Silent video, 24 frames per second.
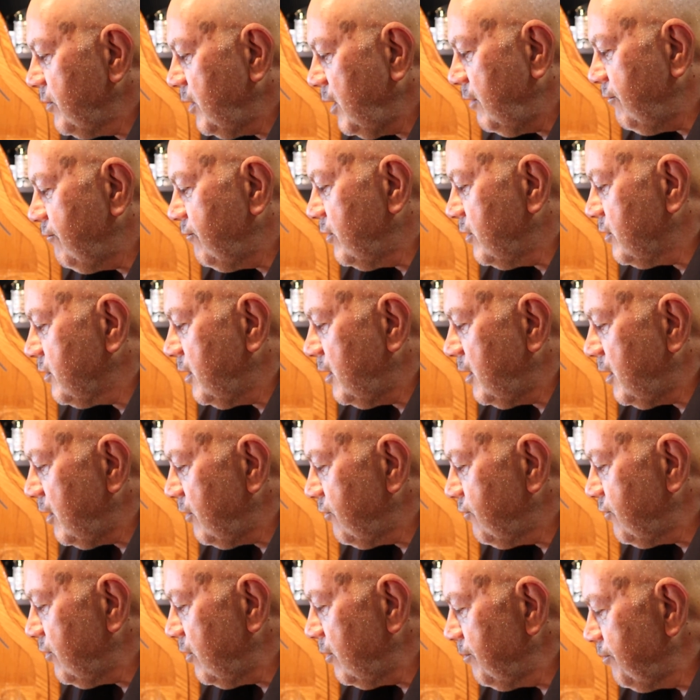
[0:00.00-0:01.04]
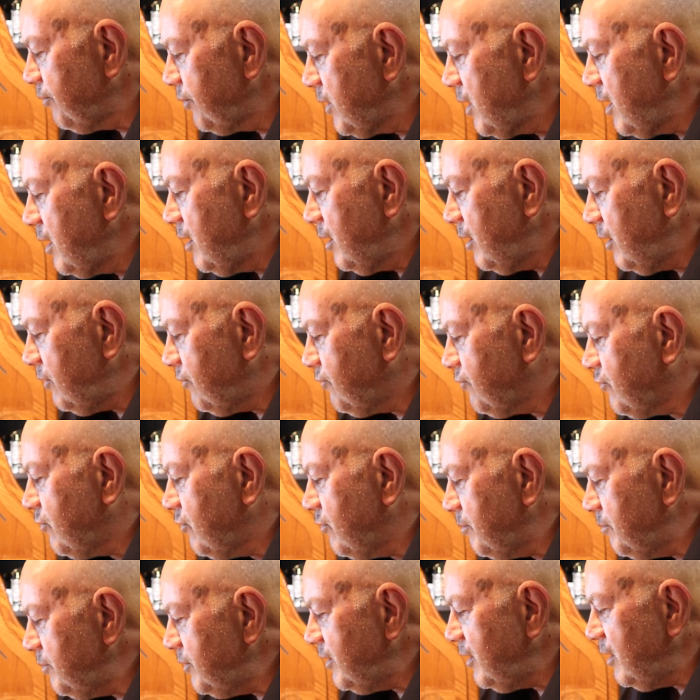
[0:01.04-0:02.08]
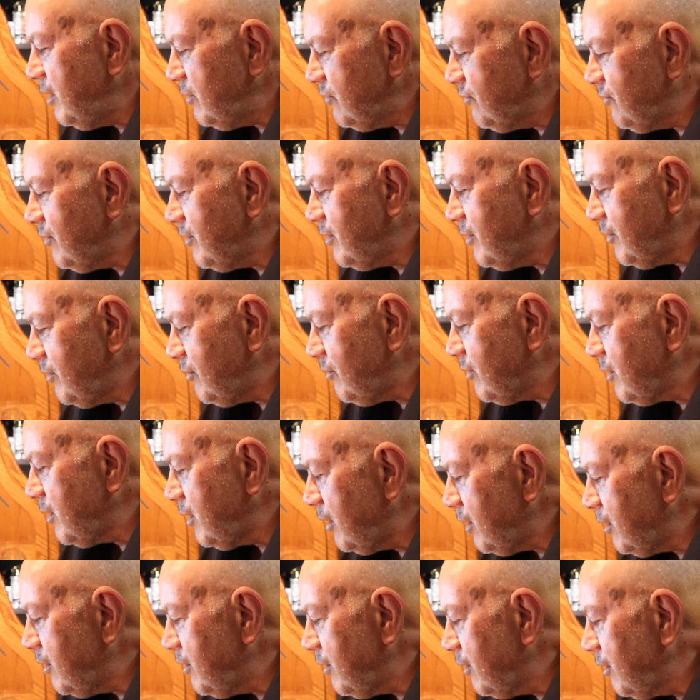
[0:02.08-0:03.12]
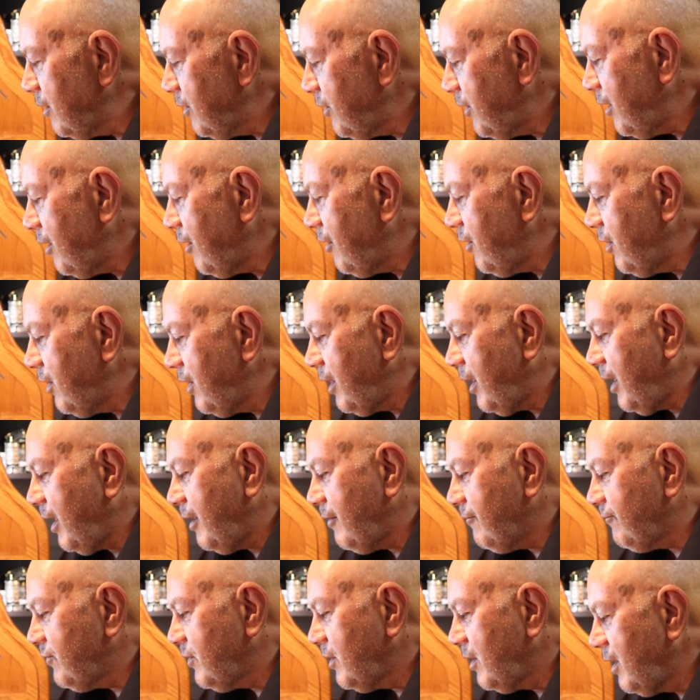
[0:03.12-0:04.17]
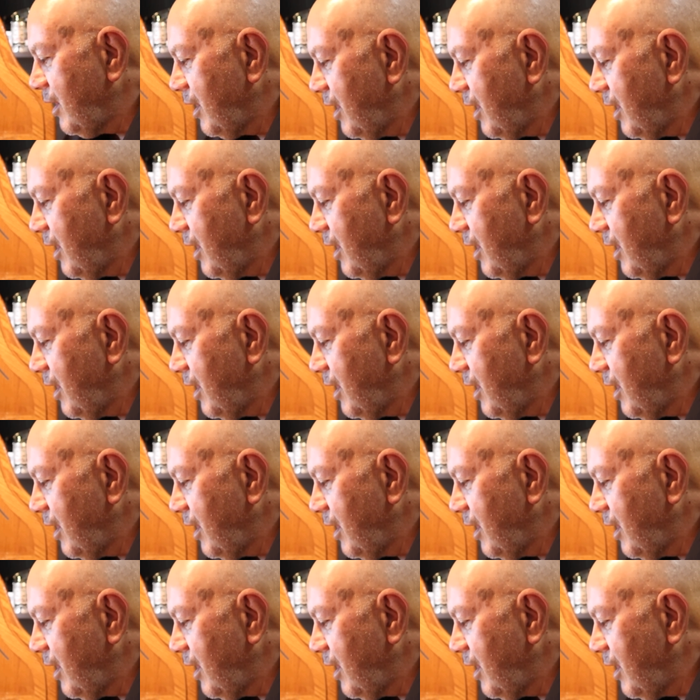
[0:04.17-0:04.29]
Eve looked at Esther, "this group needs a little color." They all laughed.